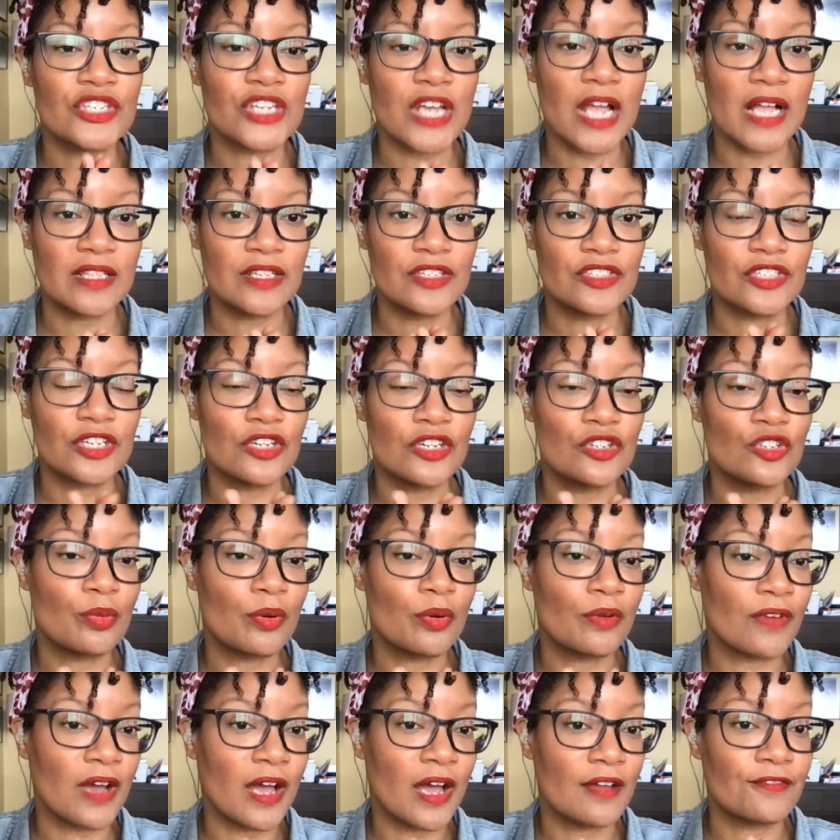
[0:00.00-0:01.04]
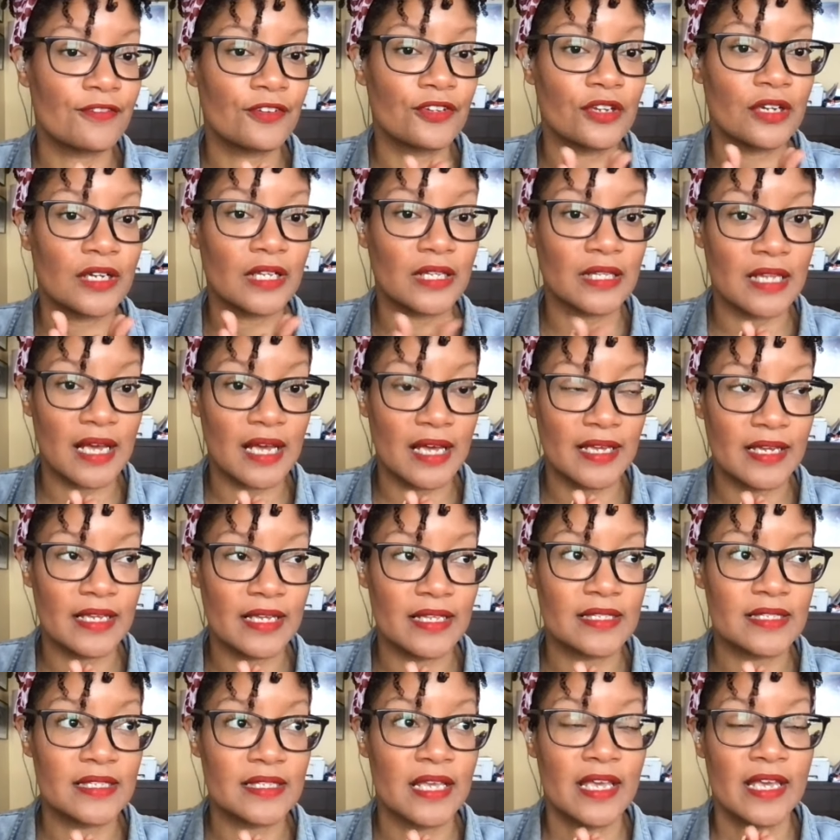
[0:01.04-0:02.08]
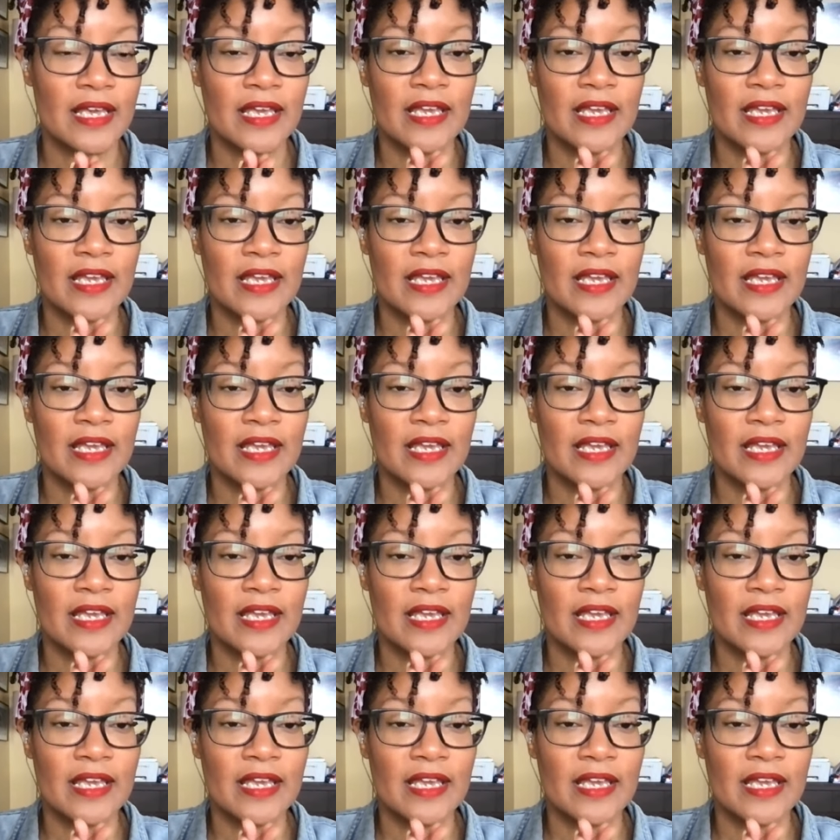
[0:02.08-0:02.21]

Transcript: challenge can you provide for your clients